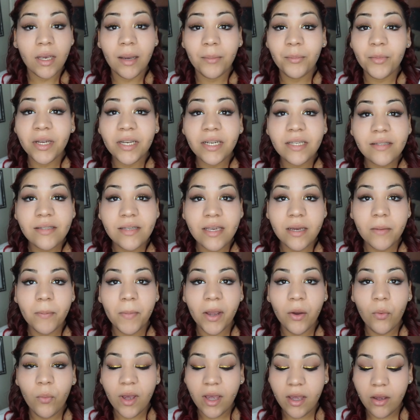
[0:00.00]
I'm gonna take
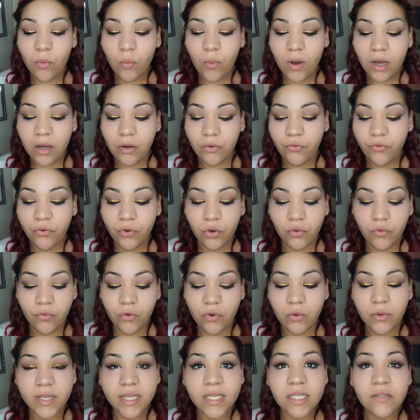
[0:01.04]
my Wet n Wild Photo
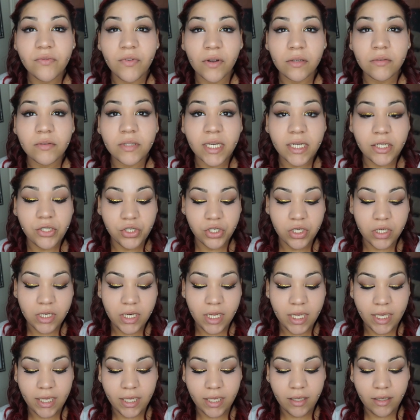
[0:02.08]
Focus Foundation
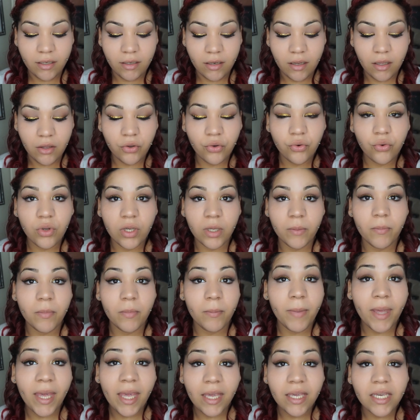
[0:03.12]
in Cream
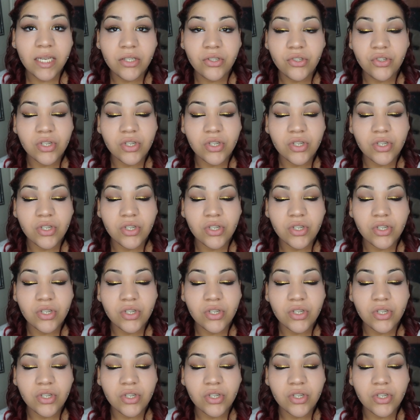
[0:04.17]
Beige.